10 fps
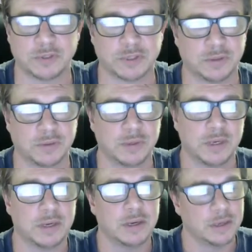So
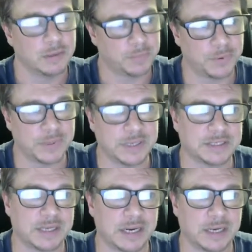pretty
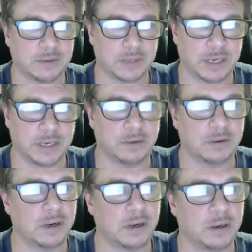standard here.